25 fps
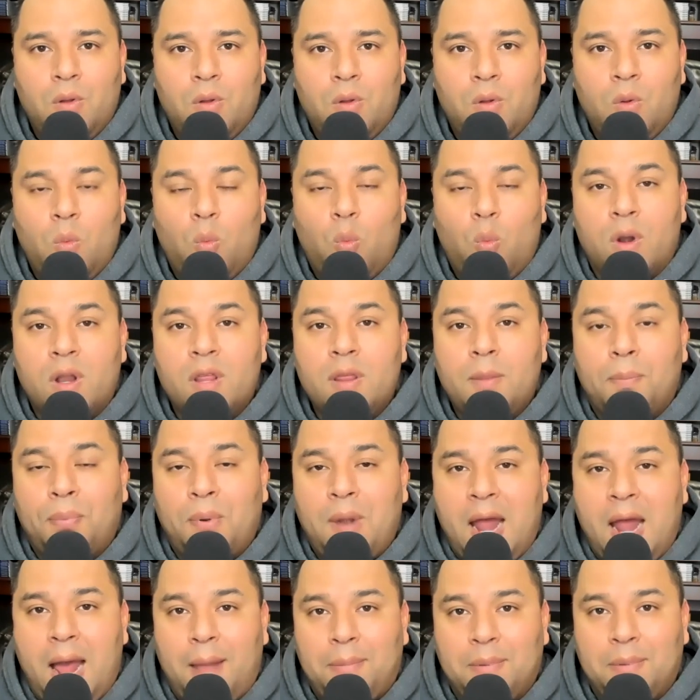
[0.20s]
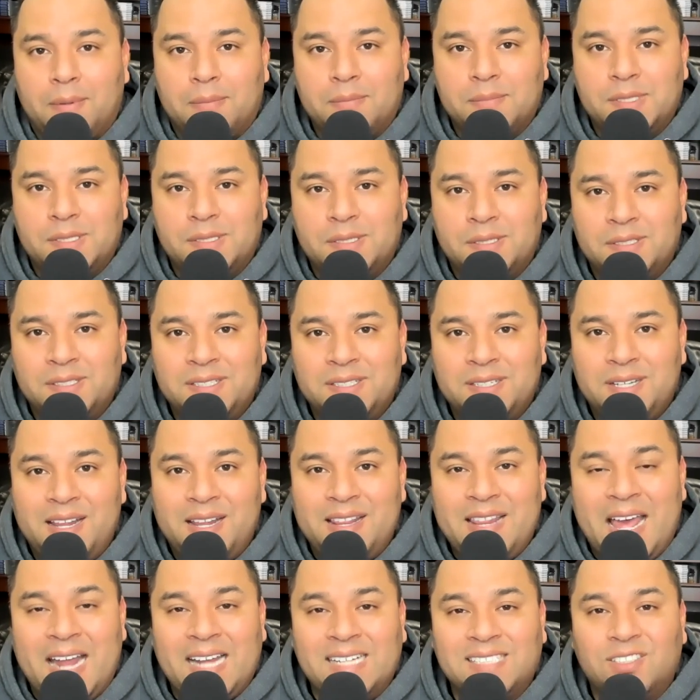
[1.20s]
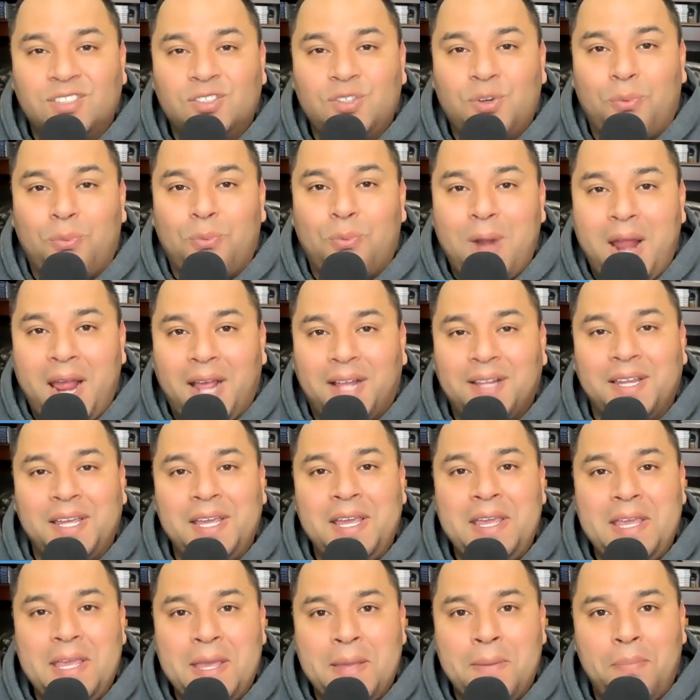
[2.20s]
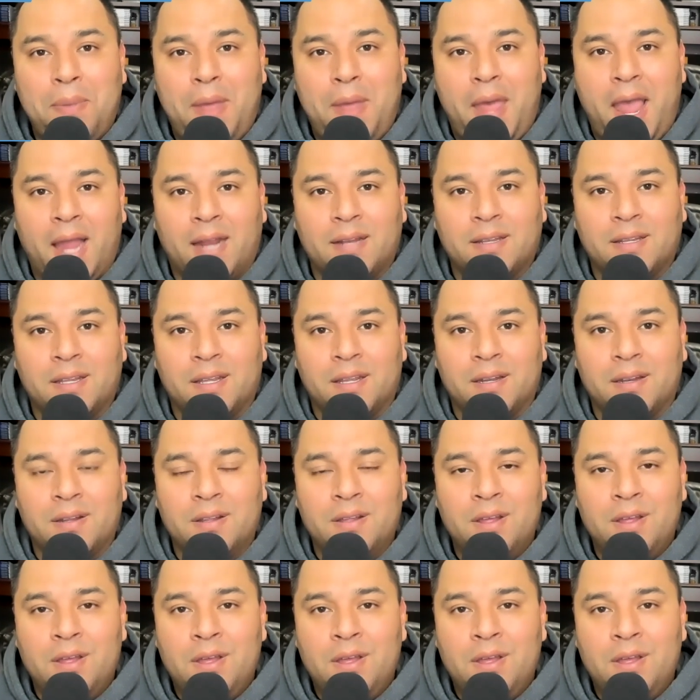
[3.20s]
One of the problems that is directly impacting